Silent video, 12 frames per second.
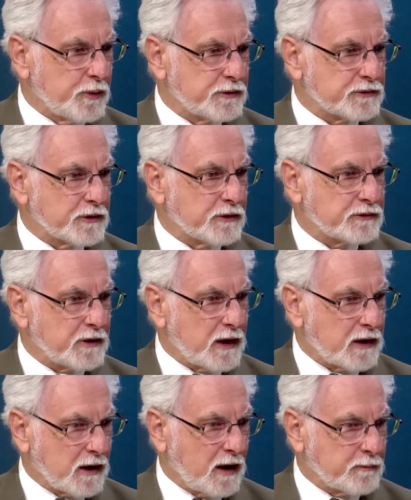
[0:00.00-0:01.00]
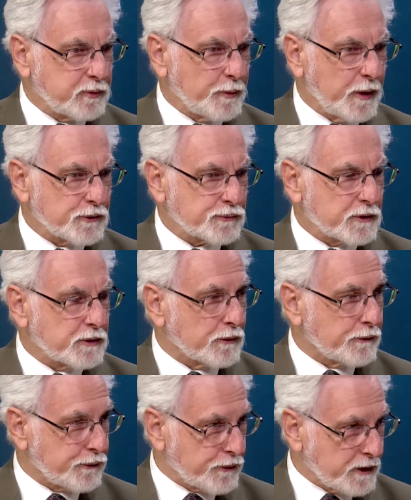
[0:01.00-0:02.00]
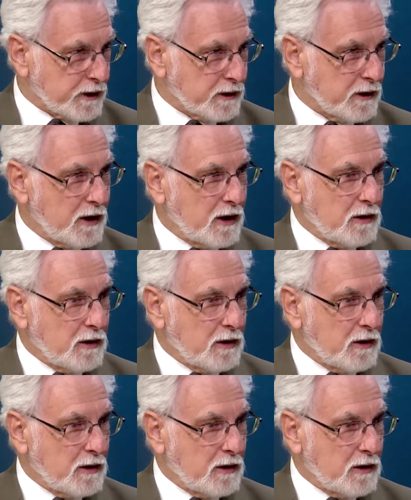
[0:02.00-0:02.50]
business a complimentary or free